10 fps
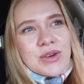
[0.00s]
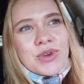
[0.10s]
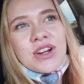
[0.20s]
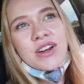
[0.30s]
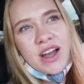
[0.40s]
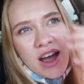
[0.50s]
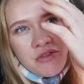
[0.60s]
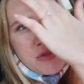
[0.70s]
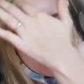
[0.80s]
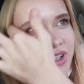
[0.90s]
We don't
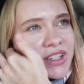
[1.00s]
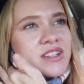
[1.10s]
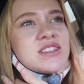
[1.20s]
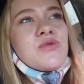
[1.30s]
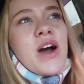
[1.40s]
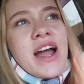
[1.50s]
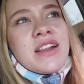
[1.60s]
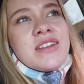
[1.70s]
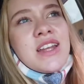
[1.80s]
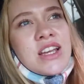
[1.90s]
have really this
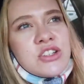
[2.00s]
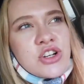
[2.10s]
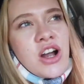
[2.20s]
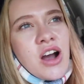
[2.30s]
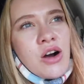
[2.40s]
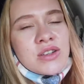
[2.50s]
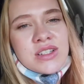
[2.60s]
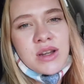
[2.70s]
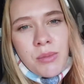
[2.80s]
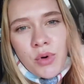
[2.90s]
wild nature
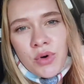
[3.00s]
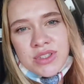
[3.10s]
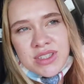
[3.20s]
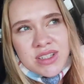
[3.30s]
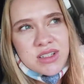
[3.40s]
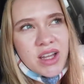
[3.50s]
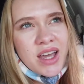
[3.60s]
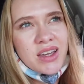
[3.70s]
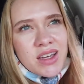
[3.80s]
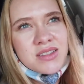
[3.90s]
out and about.
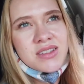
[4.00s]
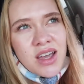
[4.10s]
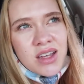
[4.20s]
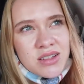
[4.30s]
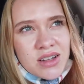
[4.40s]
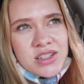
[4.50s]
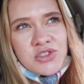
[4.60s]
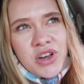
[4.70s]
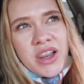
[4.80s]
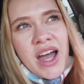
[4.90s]
Like, it's
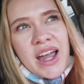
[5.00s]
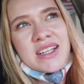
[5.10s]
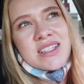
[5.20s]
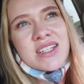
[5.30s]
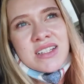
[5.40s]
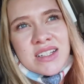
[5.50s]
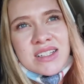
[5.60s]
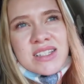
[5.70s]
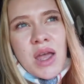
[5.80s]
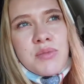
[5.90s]
industrialized
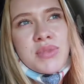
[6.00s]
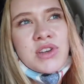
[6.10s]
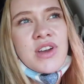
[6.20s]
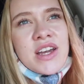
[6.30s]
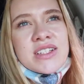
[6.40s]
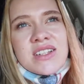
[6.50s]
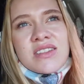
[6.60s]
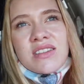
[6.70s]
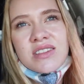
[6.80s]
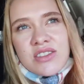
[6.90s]
cities. Siberia is
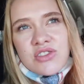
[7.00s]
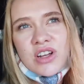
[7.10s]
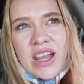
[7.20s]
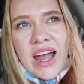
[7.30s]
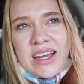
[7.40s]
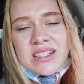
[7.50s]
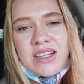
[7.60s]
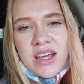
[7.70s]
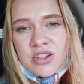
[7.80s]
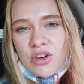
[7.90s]

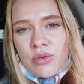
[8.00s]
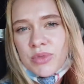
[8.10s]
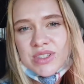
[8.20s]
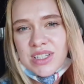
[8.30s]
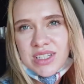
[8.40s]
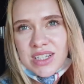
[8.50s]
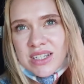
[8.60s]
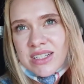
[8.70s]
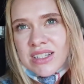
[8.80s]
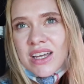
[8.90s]
industrialized like normal
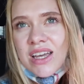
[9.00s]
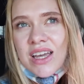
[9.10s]
cities.